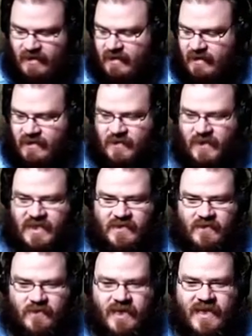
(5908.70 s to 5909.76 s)
This one is
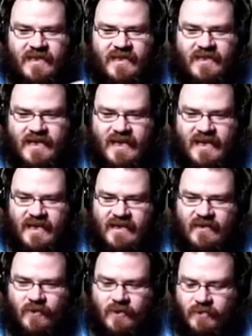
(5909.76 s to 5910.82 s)
rotten egg
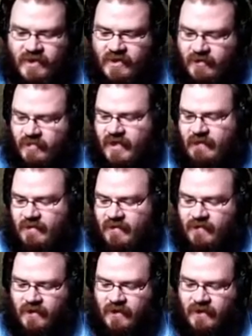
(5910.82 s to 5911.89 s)
or buttered
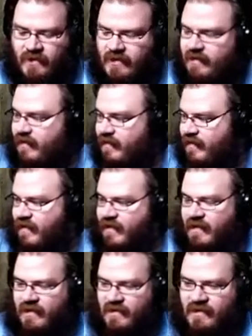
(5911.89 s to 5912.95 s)
popcorn.
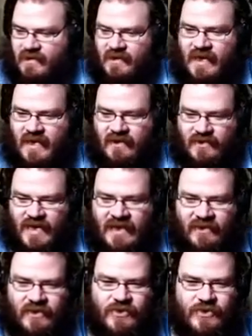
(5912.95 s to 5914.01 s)
I
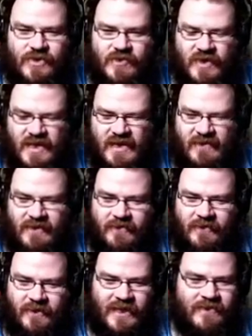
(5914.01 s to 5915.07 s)
lose with either
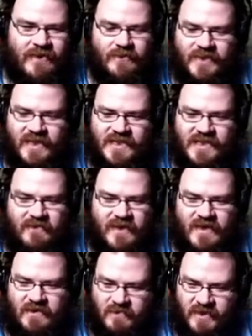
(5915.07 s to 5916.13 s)
flavor because I
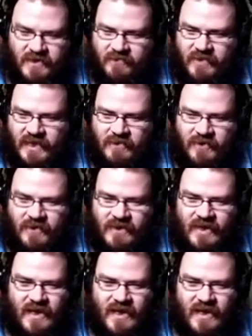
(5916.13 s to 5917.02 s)
find buttered popcorn